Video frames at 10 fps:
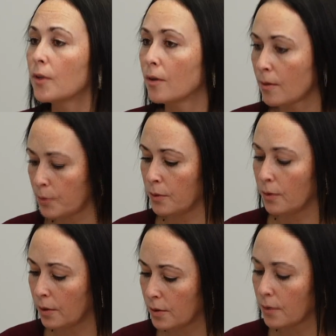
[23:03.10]

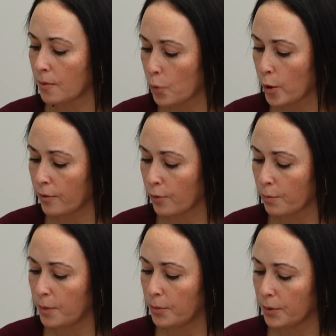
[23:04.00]
Absolutely. So important for
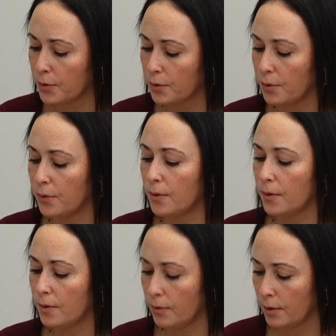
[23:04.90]
people to
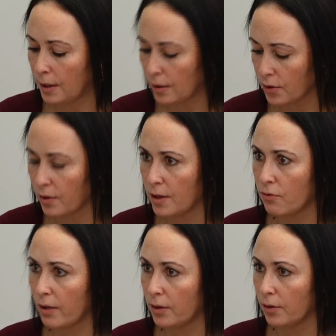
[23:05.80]
get screens
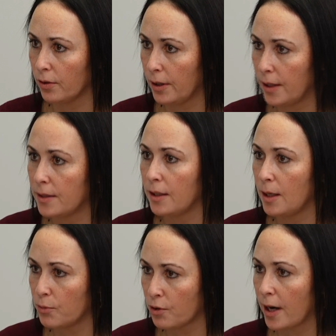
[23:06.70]
regularly to
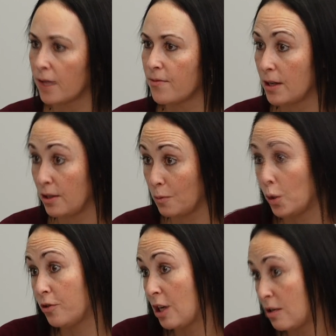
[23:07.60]
keep track of any
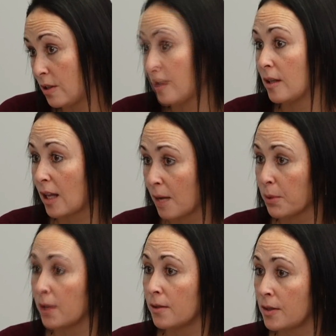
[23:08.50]
small changes like that,
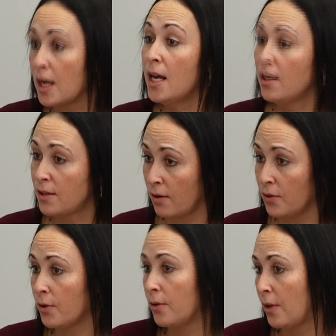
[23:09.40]
because down
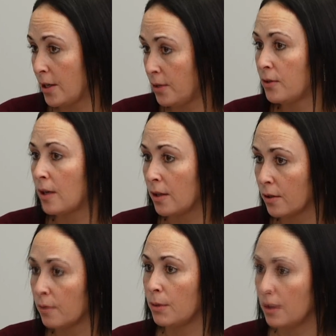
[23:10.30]
the road, like you said, it could be